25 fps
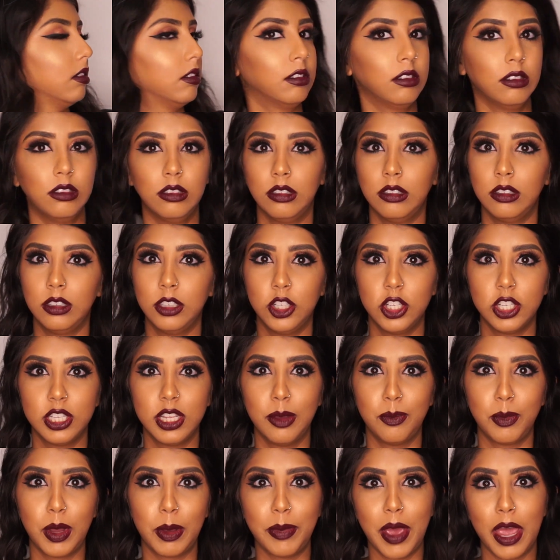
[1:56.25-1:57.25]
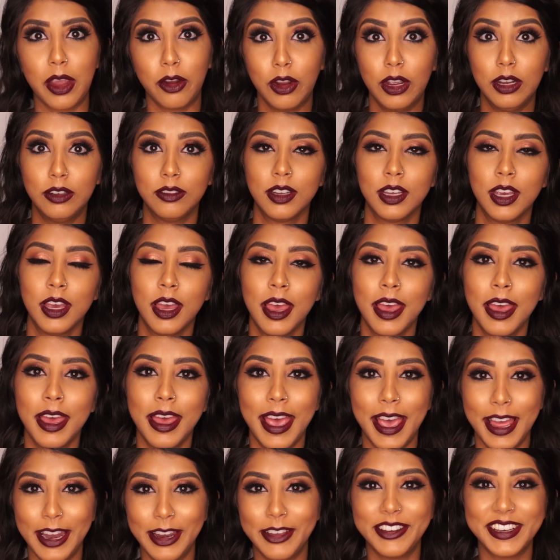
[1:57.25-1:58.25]
Ugh, just hit my background.
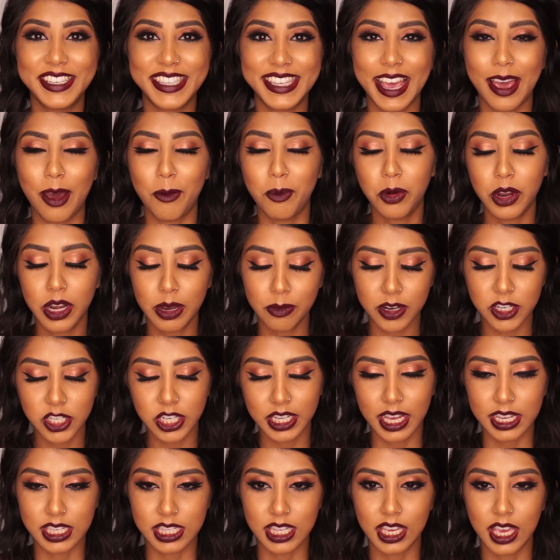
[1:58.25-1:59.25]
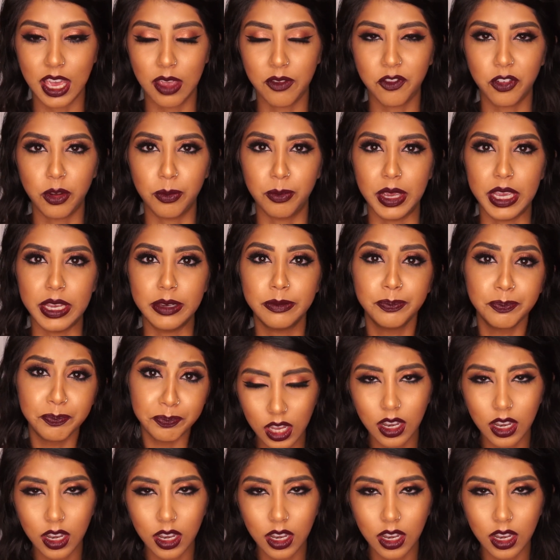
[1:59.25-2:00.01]
Anyways, yeah, pretty much a guessing game for me.